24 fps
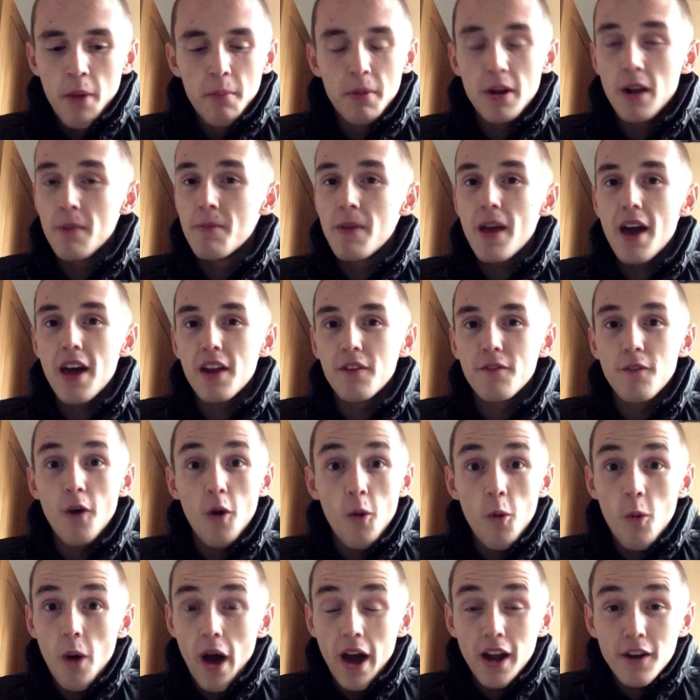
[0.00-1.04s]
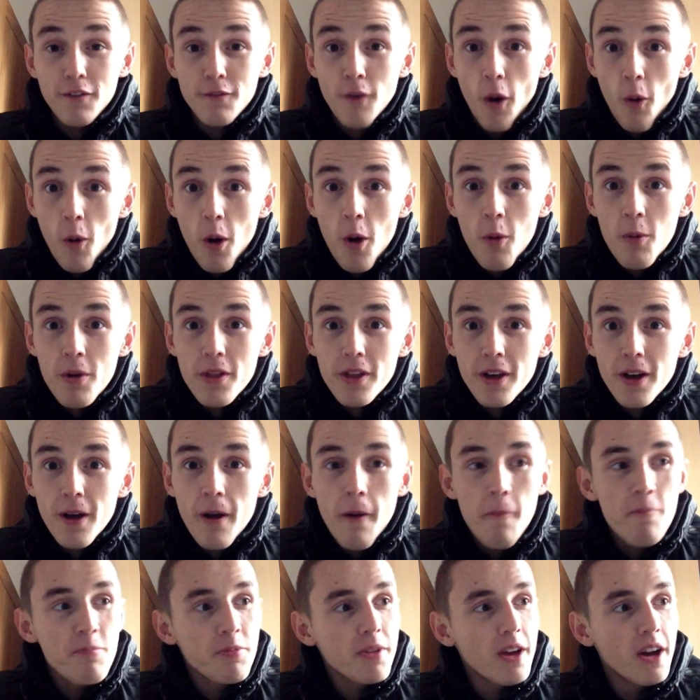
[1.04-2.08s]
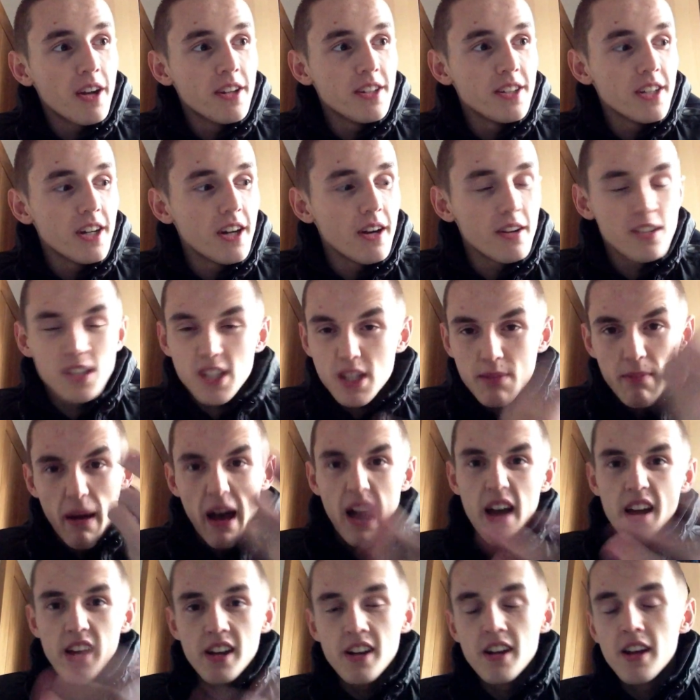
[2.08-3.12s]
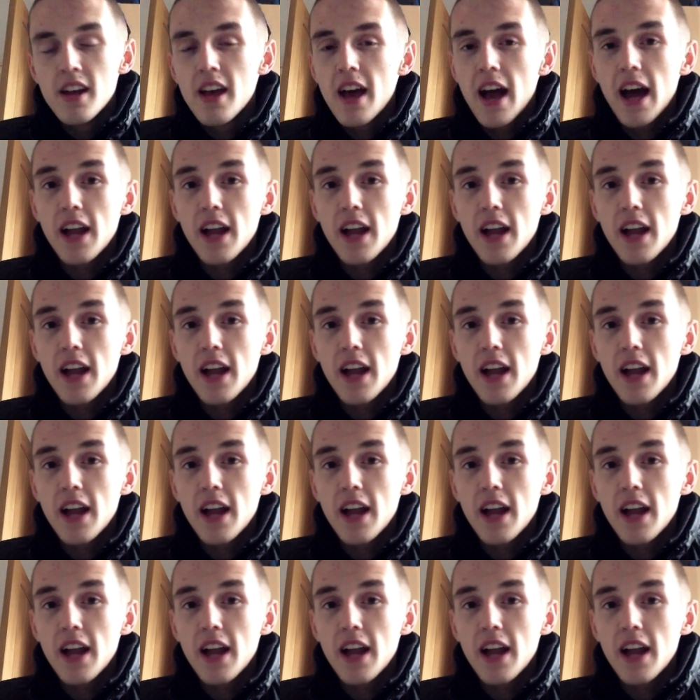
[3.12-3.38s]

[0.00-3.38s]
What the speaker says: But I had a photo with her, and spying.